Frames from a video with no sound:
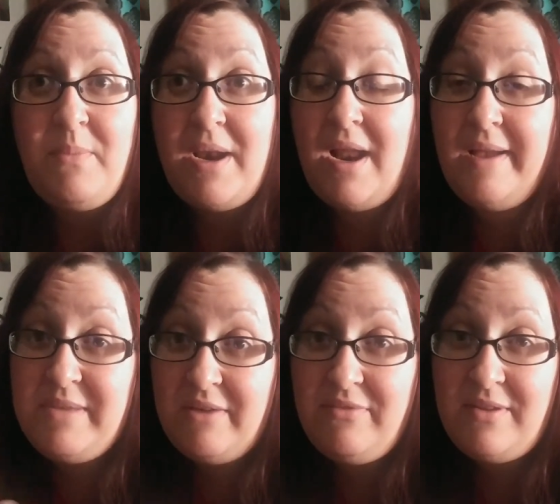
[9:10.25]
but I'm
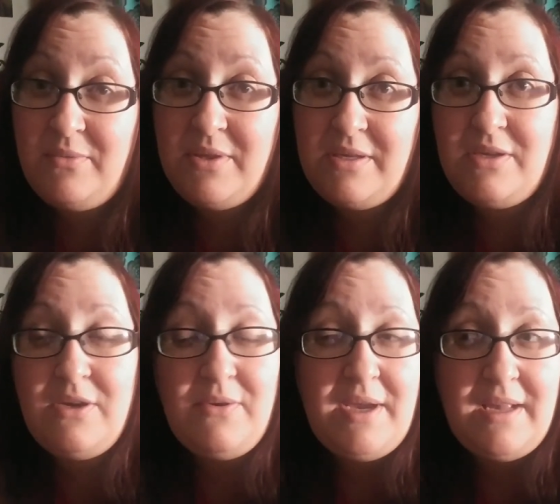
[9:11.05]
definitely willing to
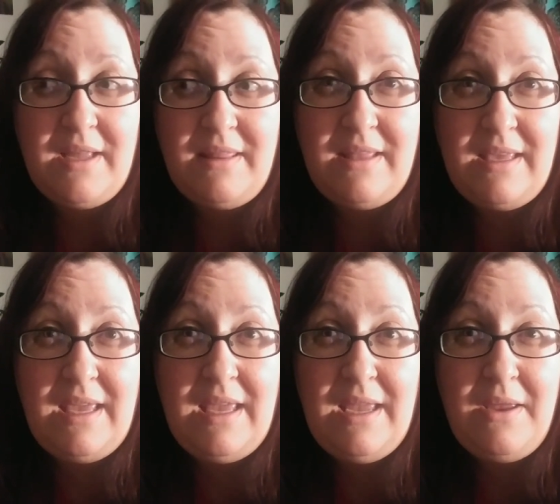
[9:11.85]
do it, and I think
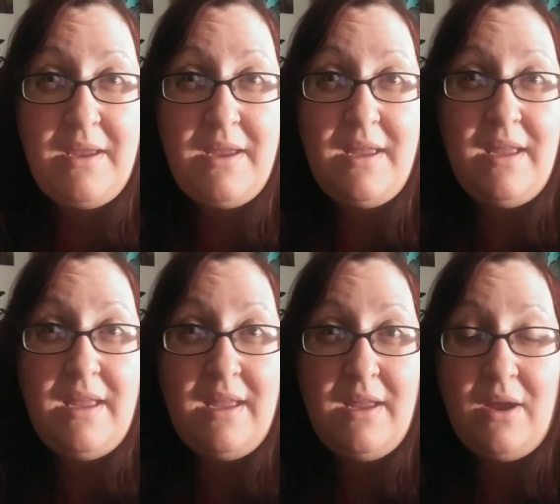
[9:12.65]
he
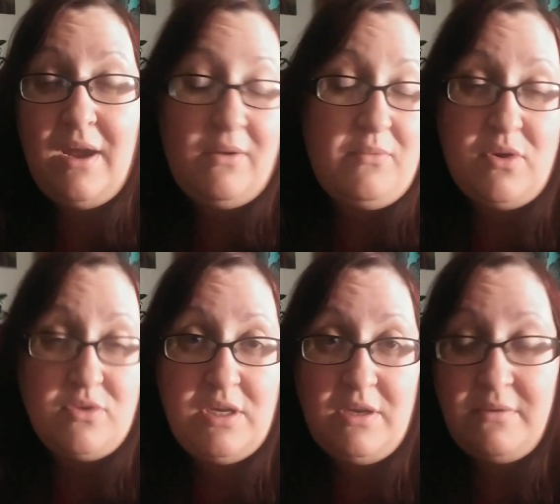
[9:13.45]
will
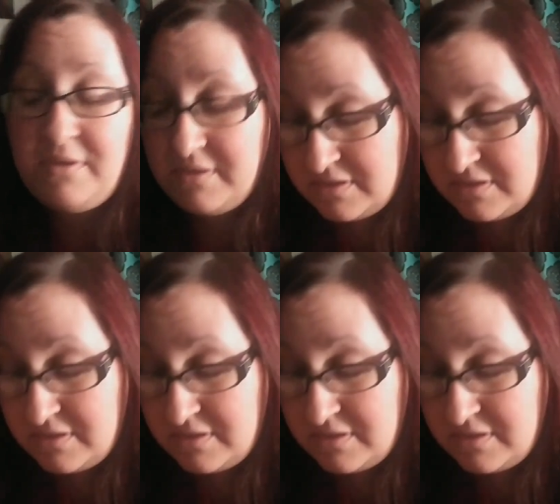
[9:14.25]
too.